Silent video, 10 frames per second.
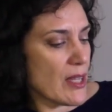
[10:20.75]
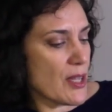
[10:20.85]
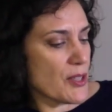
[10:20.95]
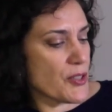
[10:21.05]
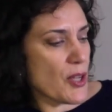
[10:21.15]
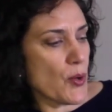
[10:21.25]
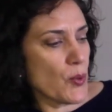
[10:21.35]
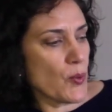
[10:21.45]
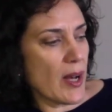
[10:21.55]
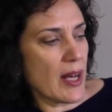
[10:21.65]

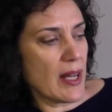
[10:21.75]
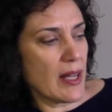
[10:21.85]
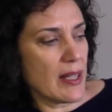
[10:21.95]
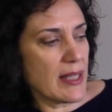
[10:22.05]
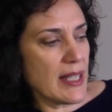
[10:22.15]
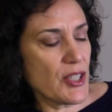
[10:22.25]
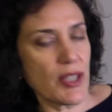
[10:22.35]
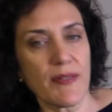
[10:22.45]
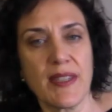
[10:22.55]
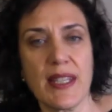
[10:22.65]
So each
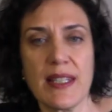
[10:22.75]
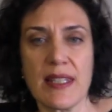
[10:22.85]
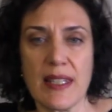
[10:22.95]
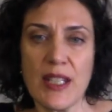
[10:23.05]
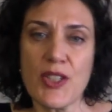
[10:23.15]
of these